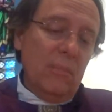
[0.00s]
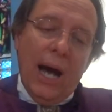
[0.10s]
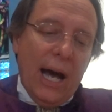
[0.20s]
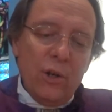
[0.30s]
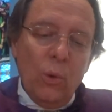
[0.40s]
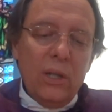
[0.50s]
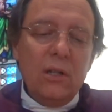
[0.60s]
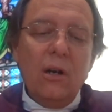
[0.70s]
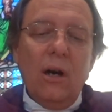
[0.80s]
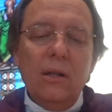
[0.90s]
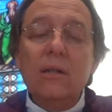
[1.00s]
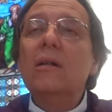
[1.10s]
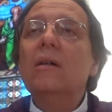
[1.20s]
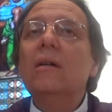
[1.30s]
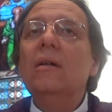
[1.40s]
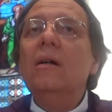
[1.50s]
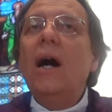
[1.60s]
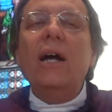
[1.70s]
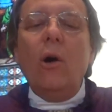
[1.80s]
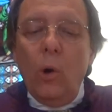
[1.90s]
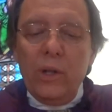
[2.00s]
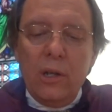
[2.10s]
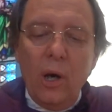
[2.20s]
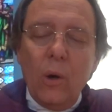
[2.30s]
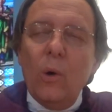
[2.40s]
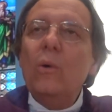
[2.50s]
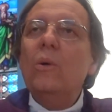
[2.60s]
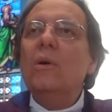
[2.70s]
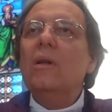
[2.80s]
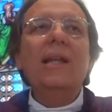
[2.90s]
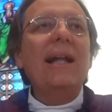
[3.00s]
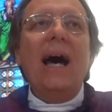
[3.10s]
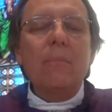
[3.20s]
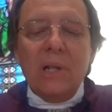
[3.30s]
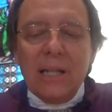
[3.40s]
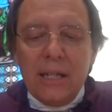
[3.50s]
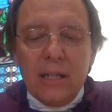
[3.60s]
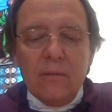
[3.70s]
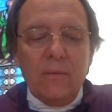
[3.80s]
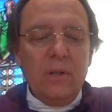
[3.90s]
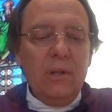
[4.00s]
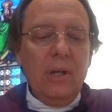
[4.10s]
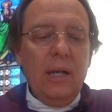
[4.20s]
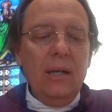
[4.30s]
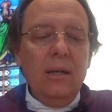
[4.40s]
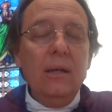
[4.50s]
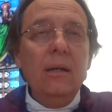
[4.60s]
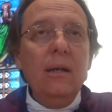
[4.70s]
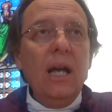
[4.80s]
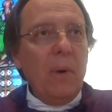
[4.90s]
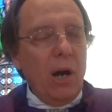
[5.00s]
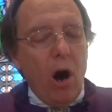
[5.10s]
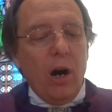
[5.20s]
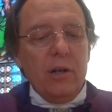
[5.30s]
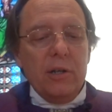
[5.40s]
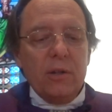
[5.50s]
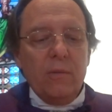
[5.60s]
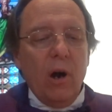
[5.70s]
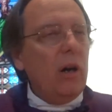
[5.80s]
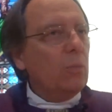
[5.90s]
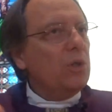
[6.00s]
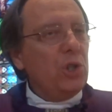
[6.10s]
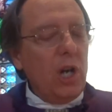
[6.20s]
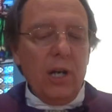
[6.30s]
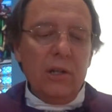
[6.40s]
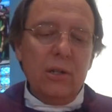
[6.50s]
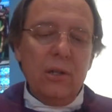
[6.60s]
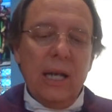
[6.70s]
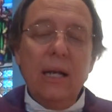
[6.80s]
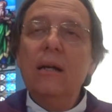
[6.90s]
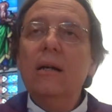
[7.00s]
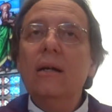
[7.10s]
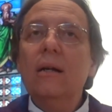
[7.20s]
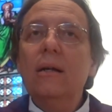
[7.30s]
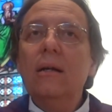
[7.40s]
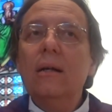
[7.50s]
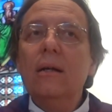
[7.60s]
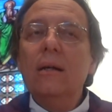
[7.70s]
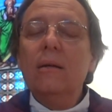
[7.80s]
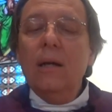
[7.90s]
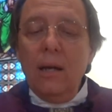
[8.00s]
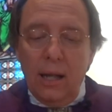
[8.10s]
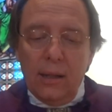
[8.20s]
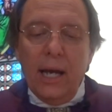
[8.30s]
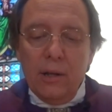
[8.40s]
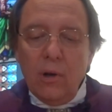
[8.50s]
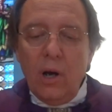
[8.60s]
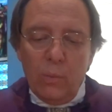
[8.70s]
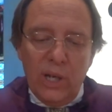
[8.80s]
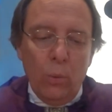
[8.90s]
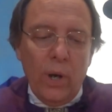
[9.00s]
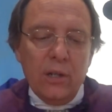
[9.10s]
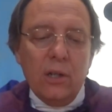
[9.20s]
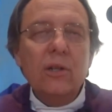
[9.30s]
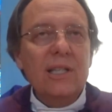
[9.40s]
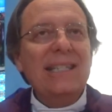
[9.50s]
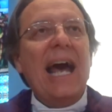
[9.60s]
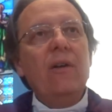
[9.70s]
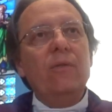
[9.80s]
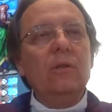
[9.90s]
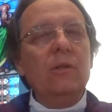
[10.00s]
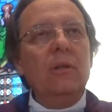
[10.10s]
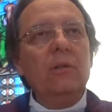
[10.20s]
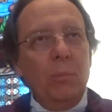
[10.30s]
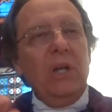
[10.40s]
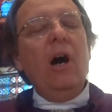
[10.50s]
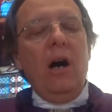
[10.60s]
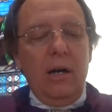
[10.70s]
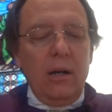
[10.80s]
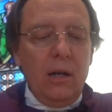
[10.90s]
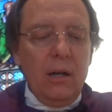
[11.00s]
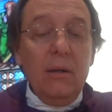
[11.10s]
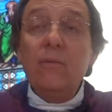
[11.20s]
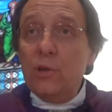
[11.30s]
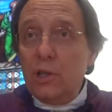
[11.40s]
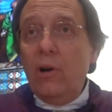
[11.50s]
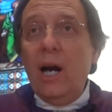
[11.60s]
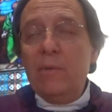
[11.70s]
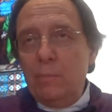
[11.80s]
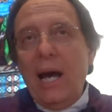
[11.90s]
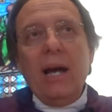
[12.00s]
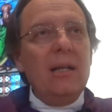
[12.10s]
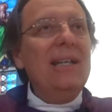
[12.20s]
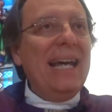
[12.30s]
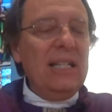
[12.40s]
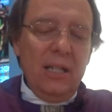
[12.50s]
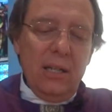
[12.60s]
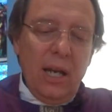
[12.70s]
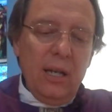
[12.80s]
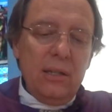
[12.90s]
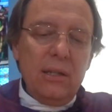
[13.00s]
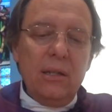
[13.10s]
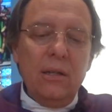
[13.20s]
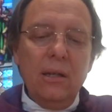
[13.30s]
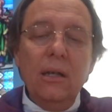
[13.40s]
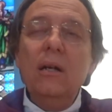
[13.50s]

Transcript: I don't know what to call it. I only know that I believed. And my hardness of heart was changed. And later on, when he went to the scaffold to be hung for his crimes back in 1918,